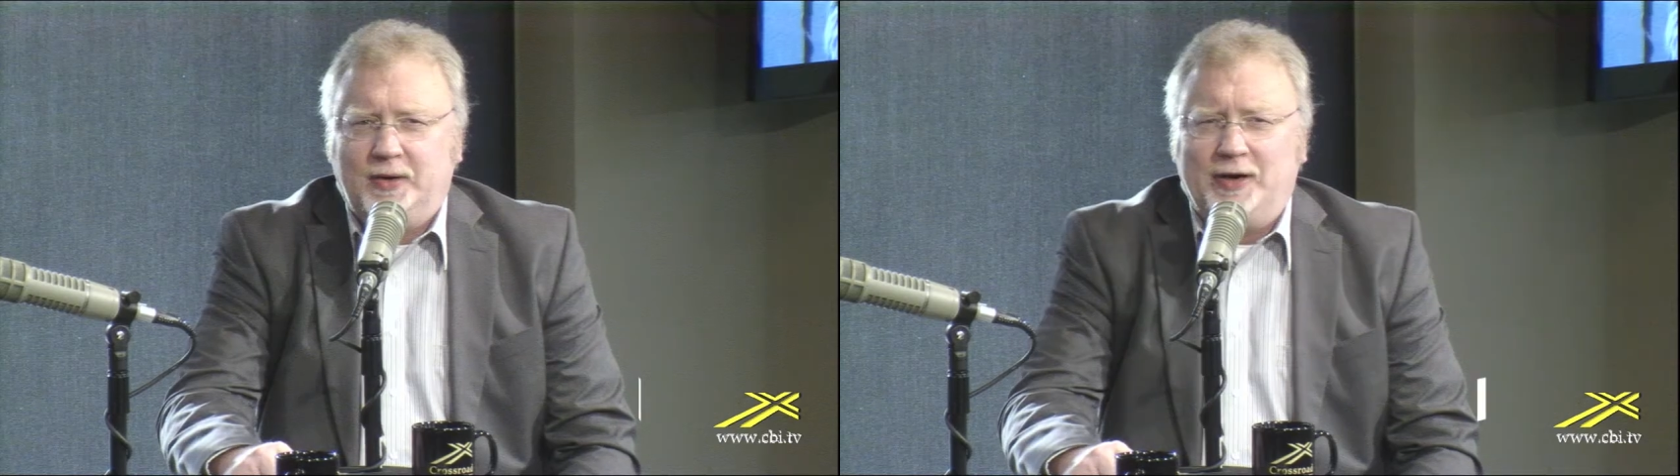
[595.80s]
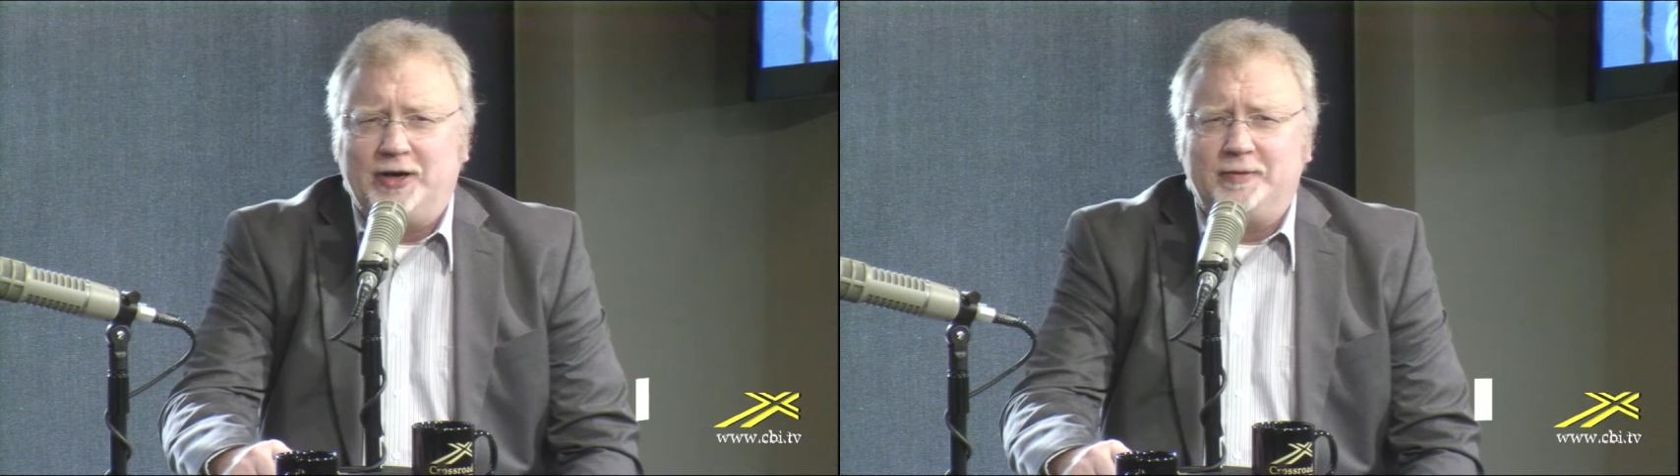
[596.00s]

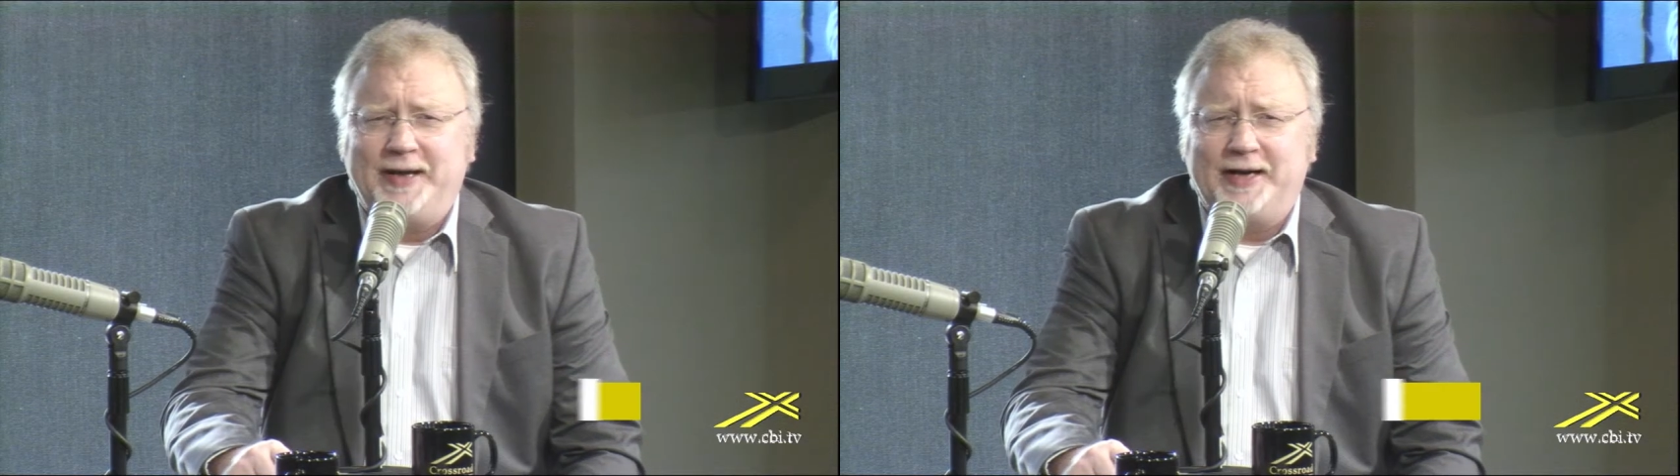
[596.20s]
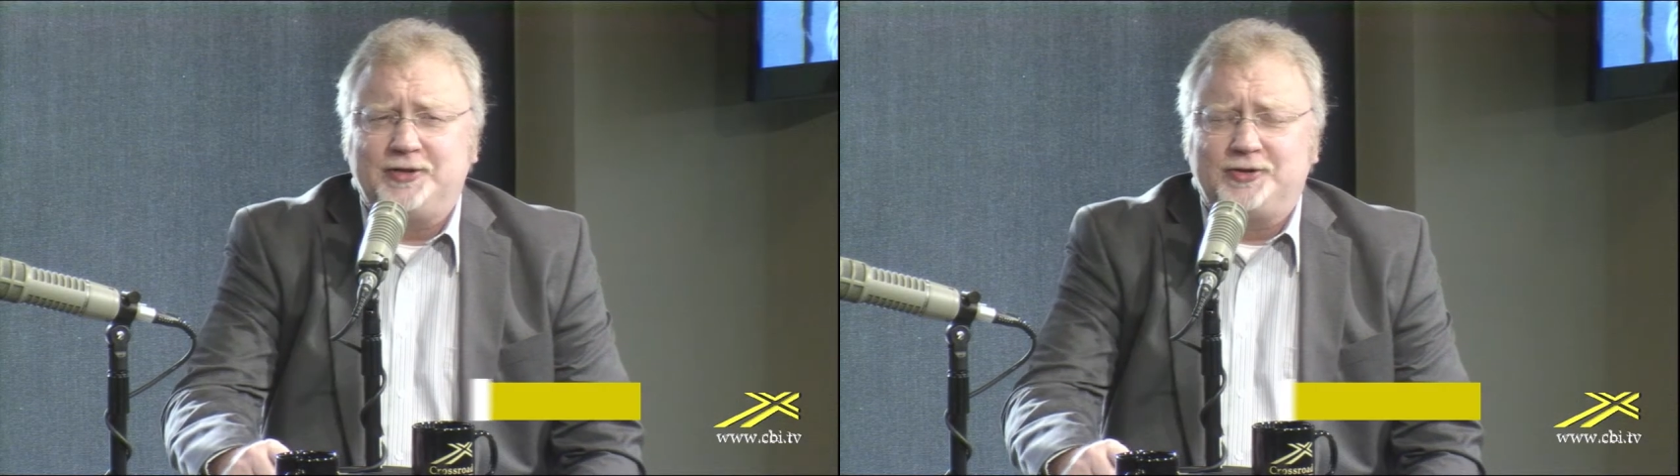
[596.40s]
Welcome
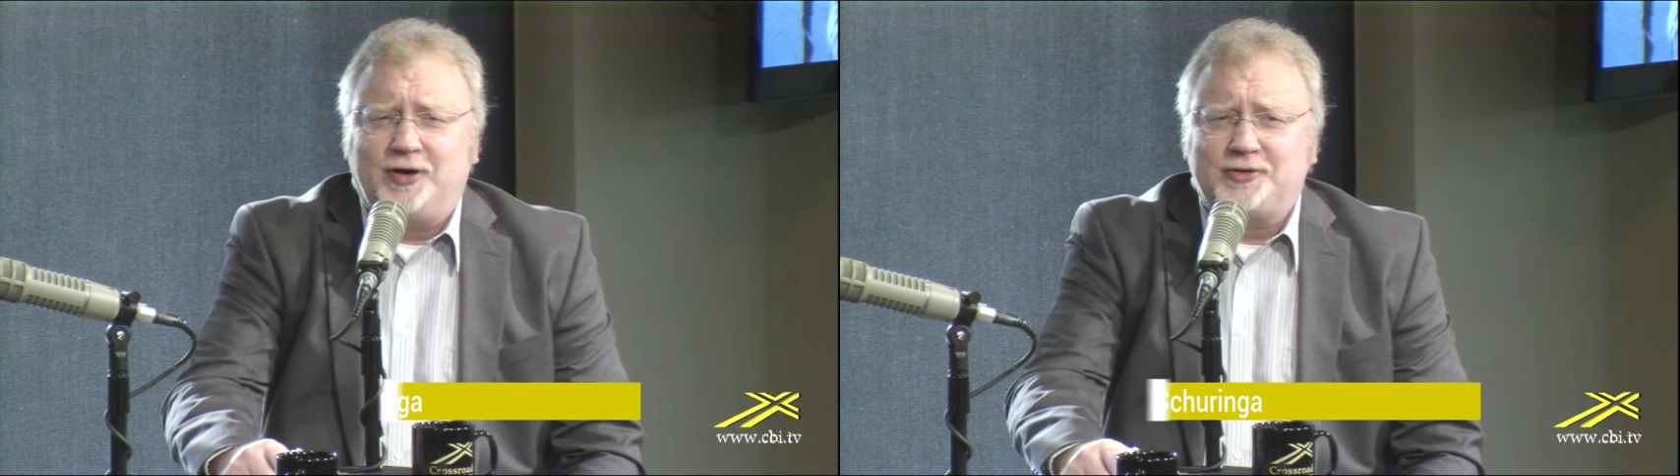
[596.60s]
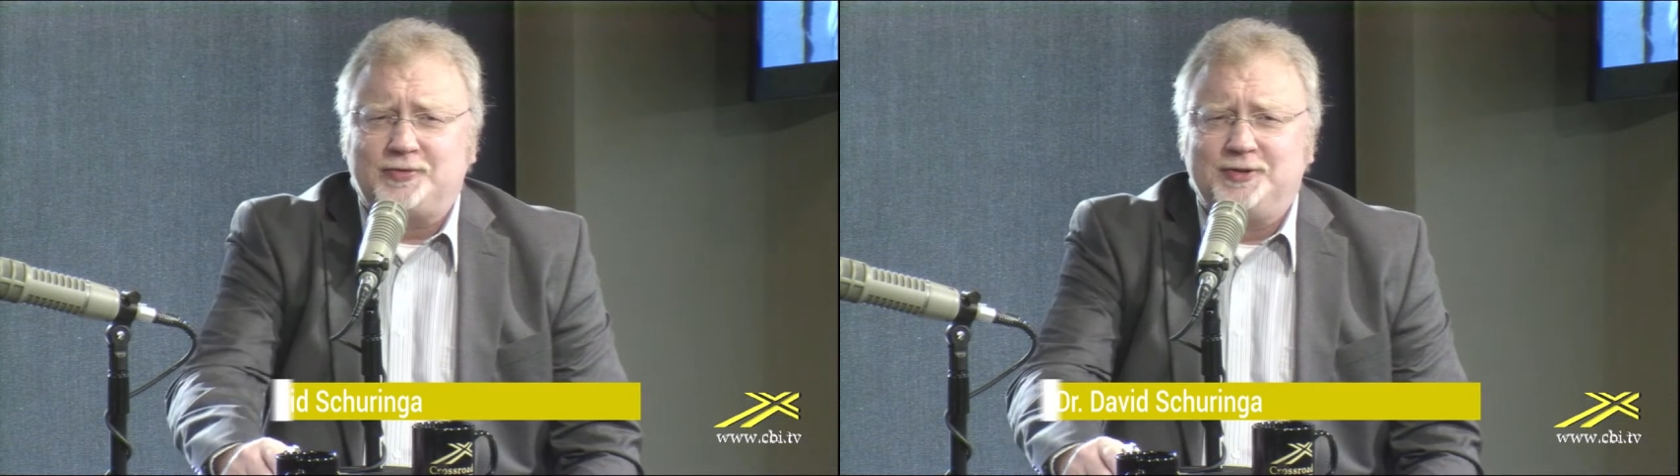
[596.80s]
back to
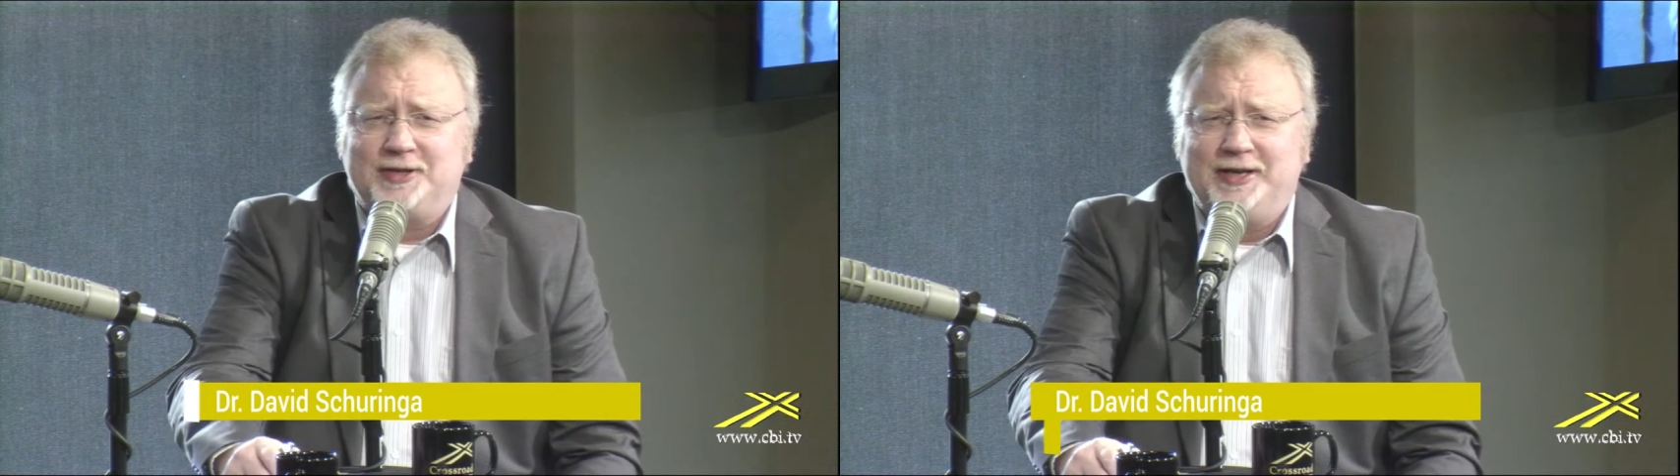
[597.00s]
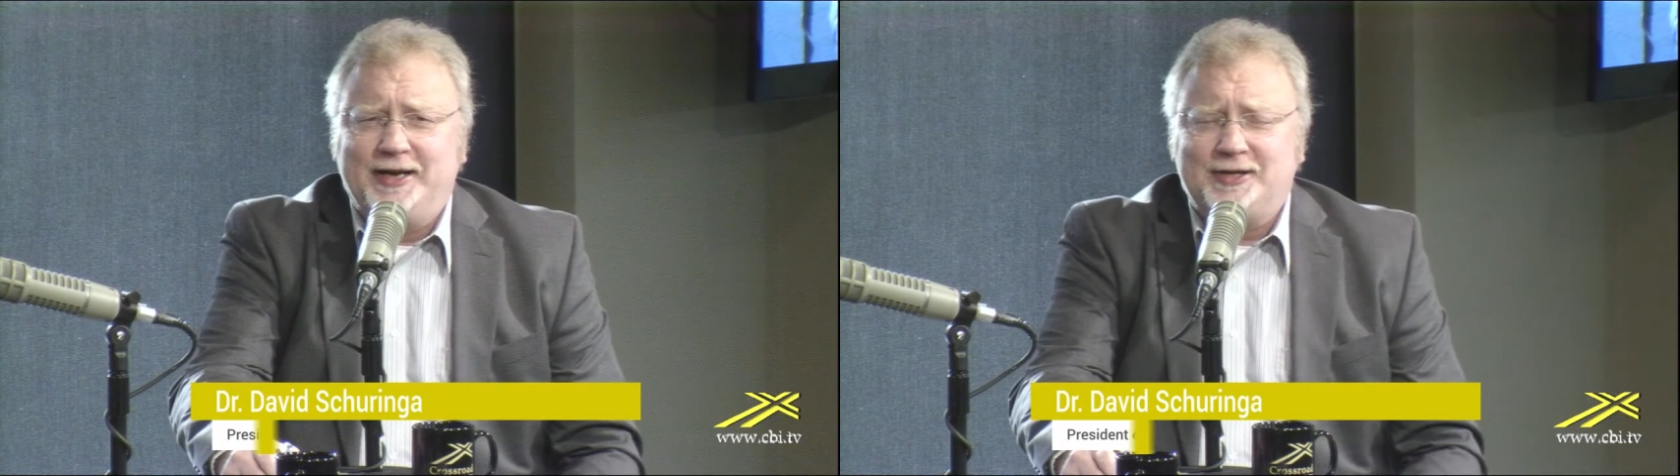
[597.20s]
Crossroad
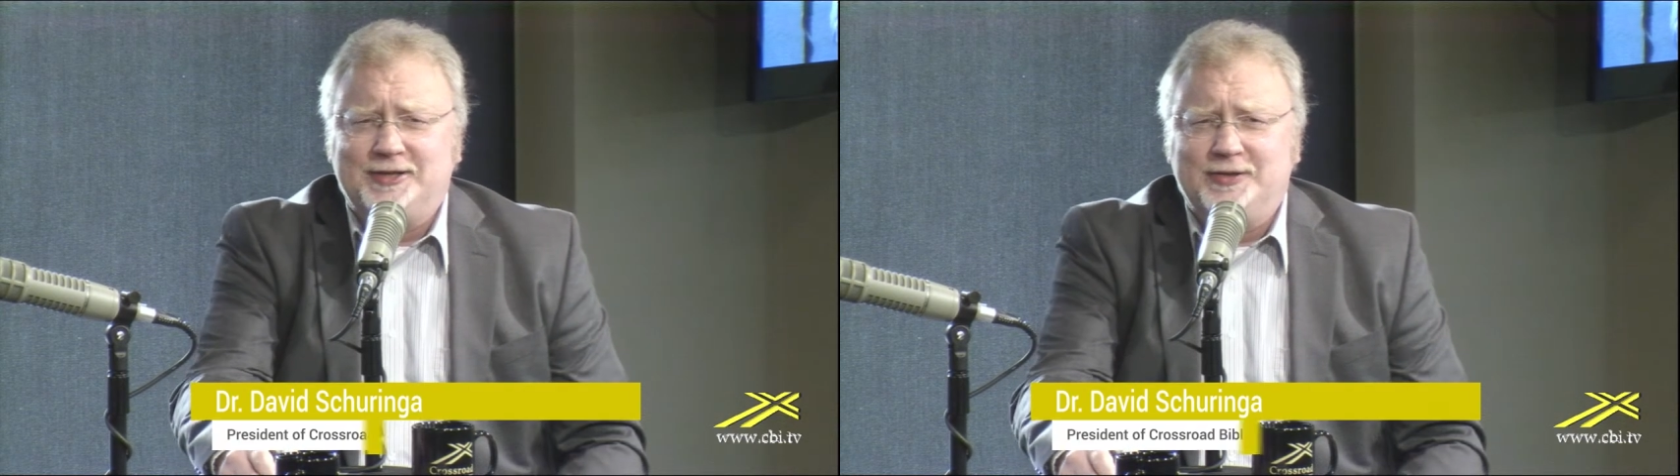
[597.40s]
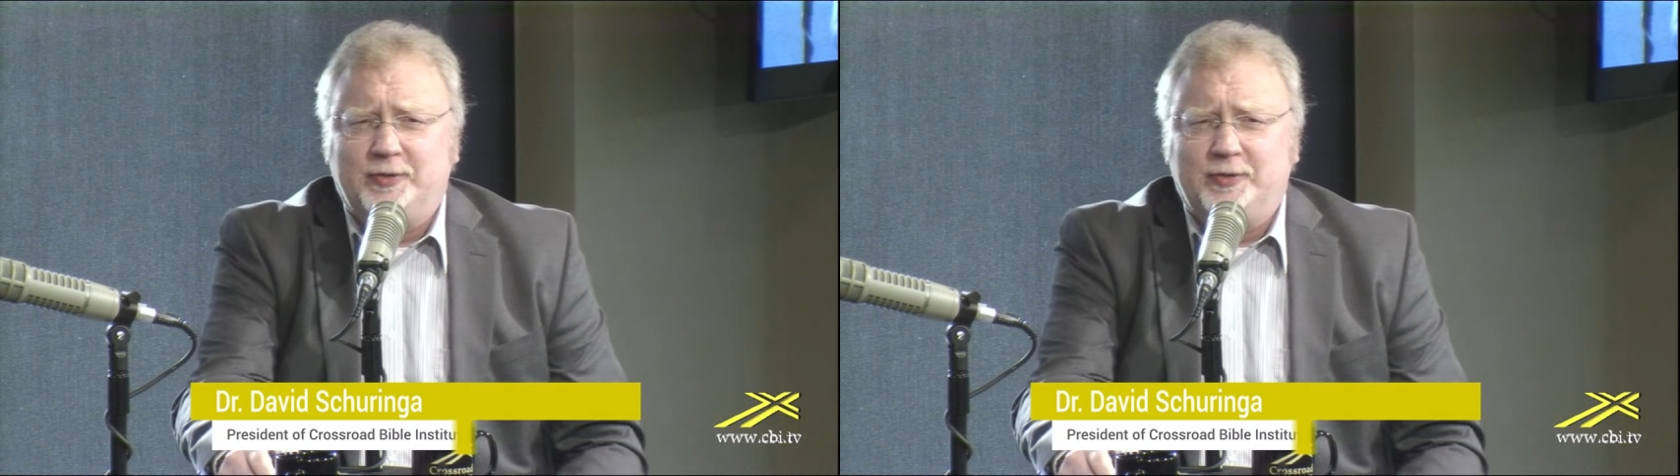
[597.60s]
Connection.